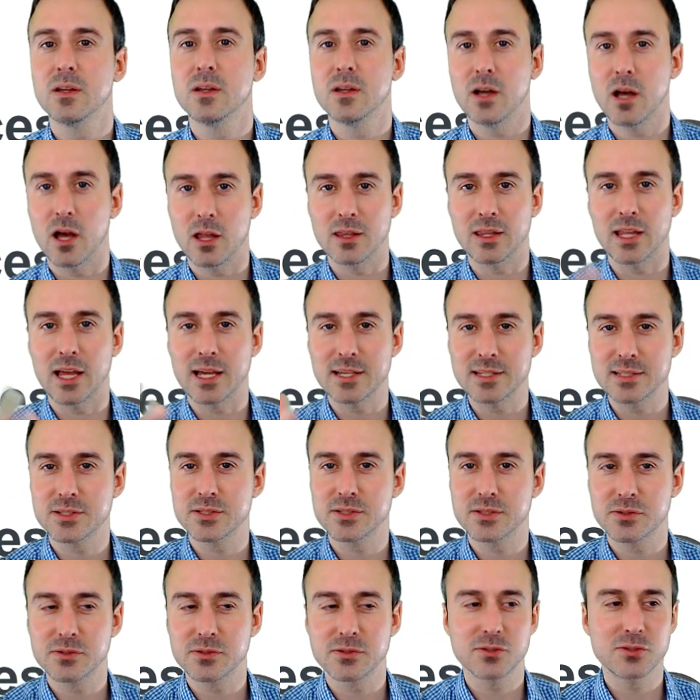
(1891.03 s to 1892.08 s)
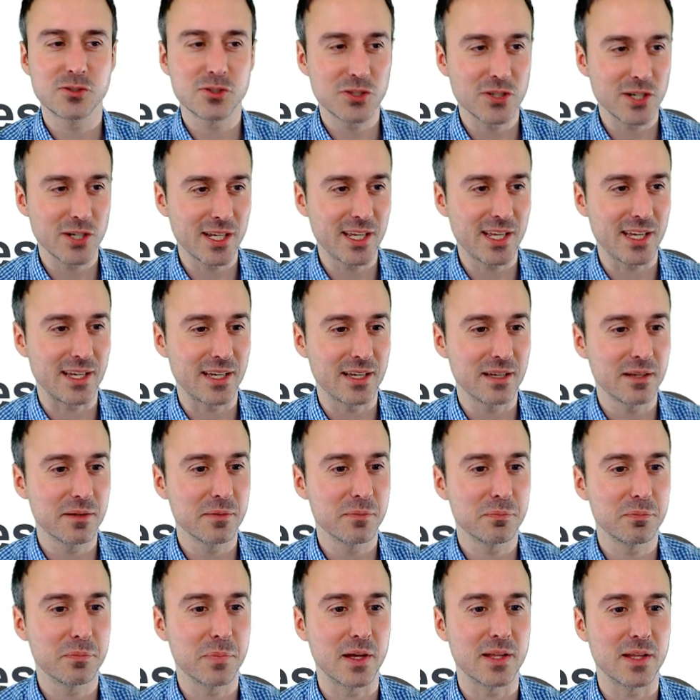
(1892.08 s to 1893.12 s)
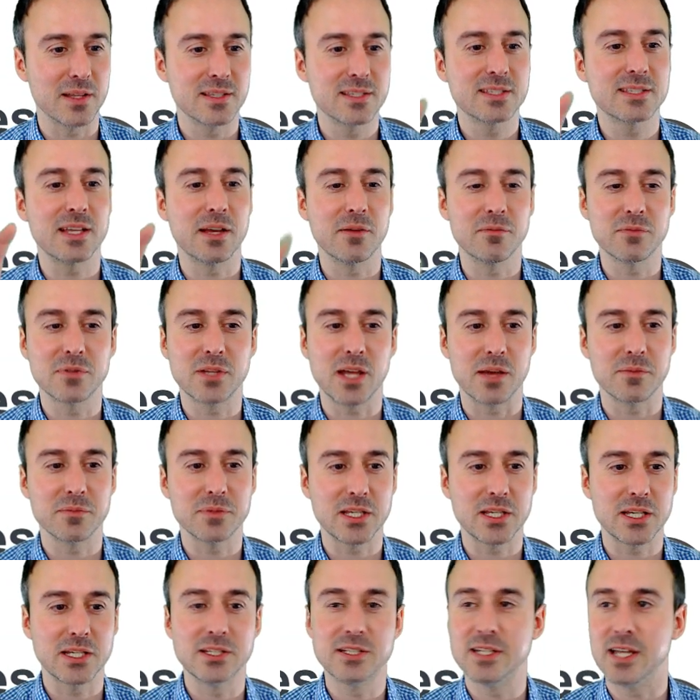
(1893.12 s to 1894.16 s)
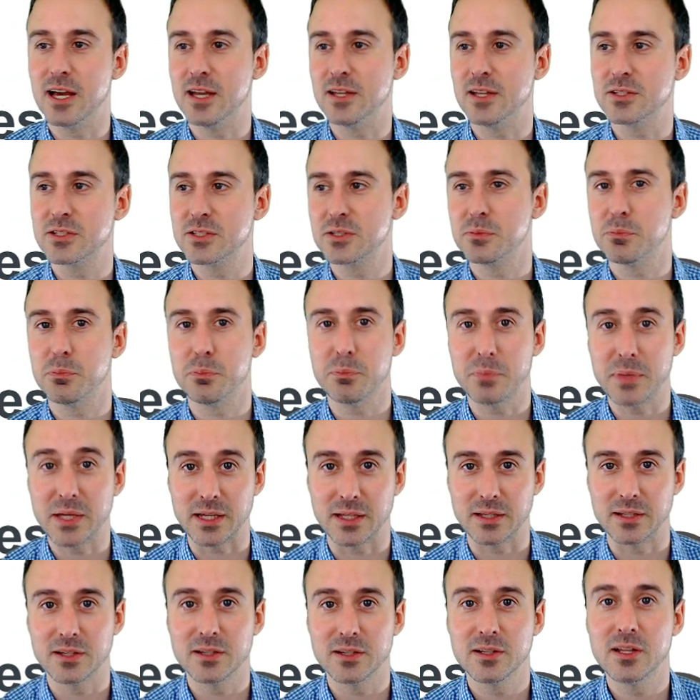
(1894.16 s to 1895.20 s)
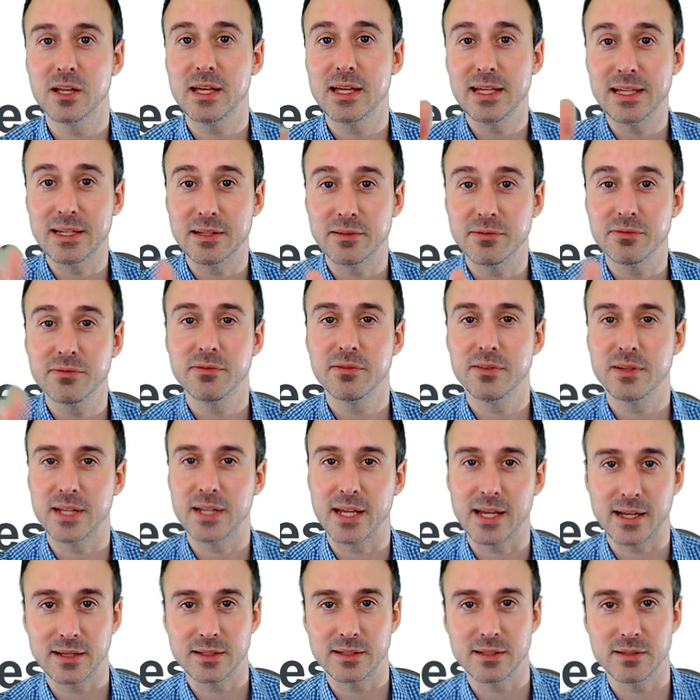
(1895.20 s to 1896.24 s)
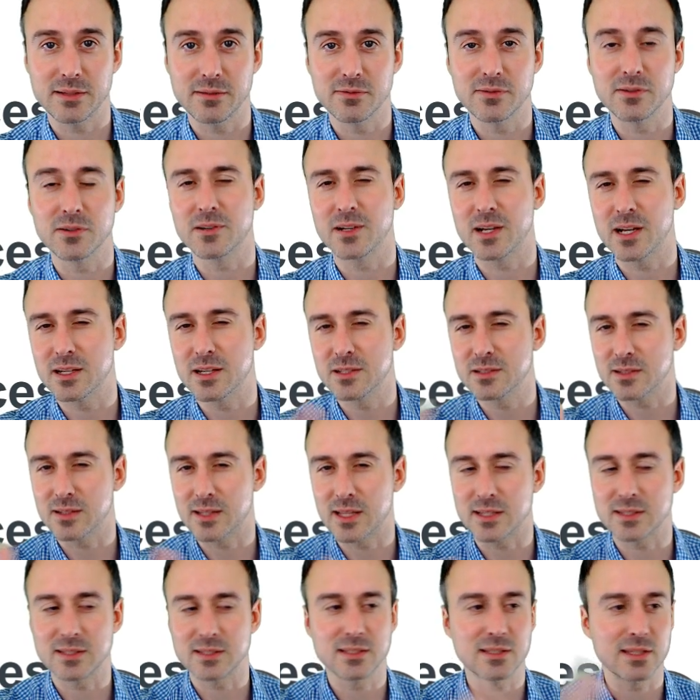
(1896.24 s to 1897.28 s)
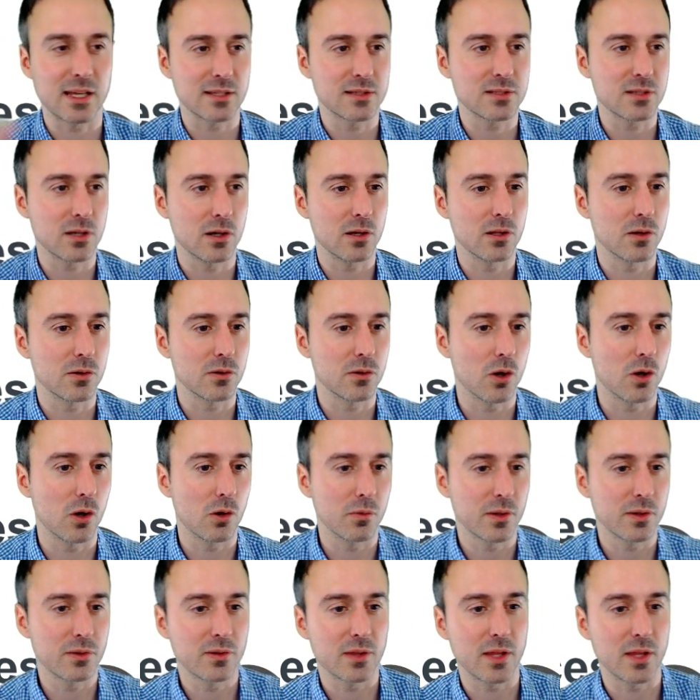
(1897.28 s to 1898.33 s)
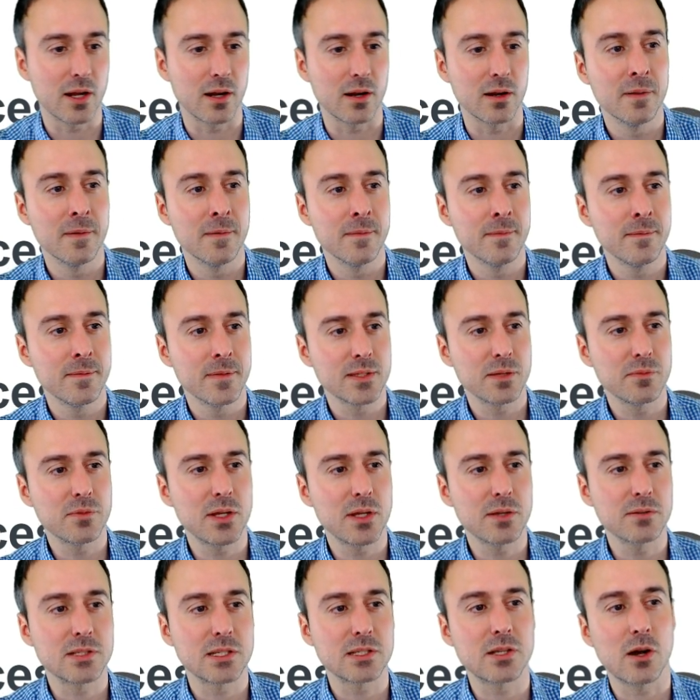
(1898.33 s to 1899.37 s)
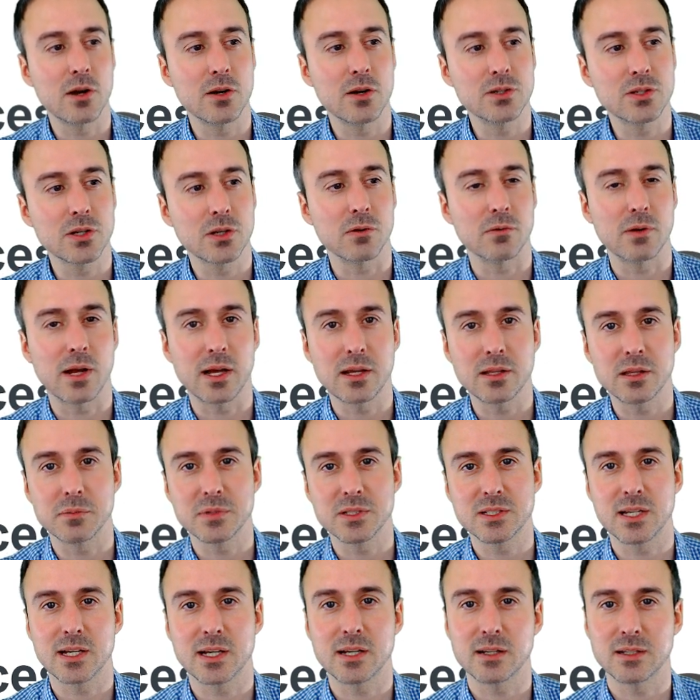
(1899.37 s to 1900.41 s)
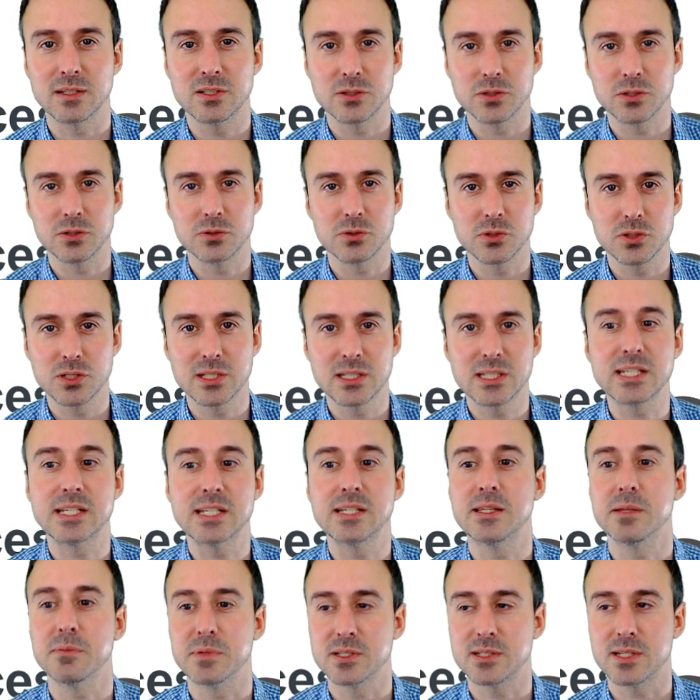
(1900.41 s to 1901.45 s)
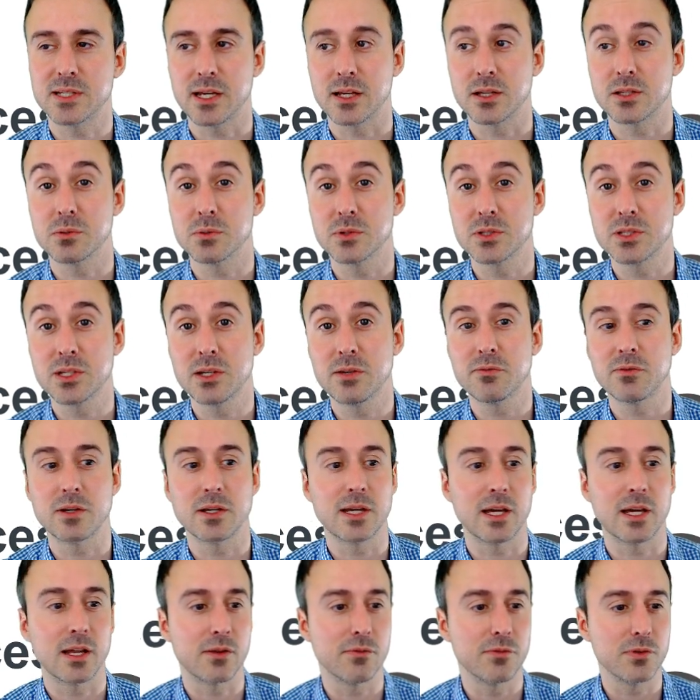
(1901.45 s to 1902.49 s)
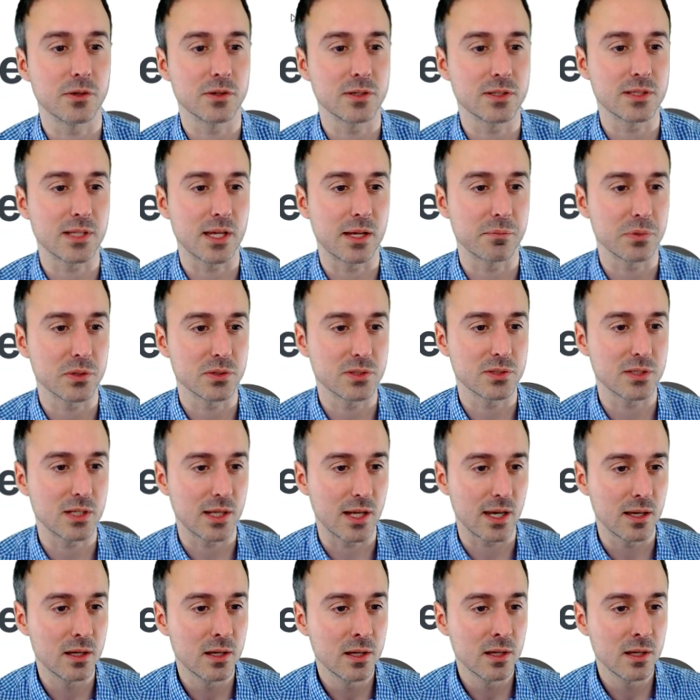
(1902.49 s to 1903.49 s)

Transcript: Unless is tricky, but sometimes it does mean if negative. Okay, so that's that's all I'll go with there. Sometimes it's hard to correct the mistake until you see the mistake. So we'll see if we get a few examples today.